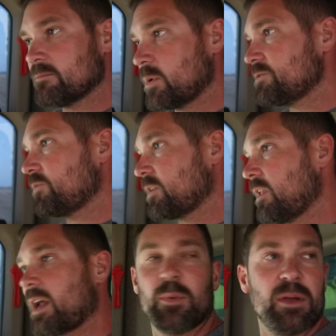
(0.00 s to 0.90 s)
which for a
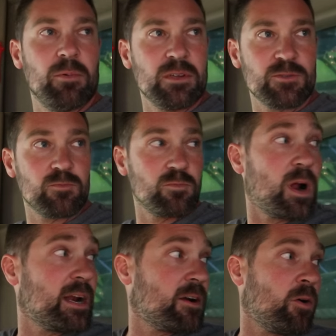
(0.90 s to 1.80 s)
lot of people is
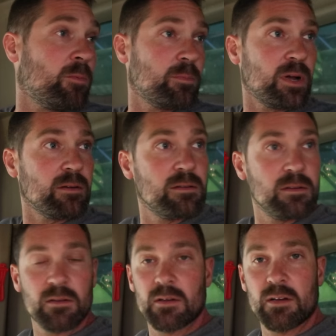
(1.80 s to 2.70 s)
right at home, but
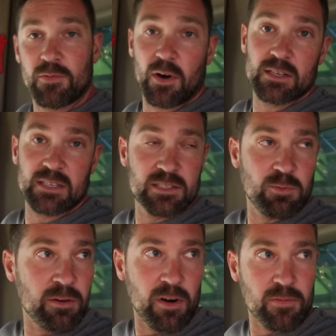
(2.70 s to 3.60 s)
for us that's
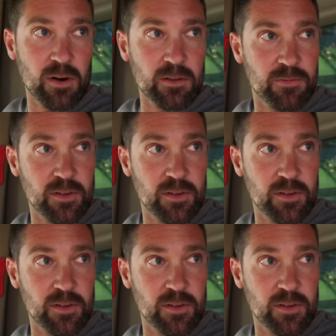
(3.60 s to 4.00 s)
one of our farther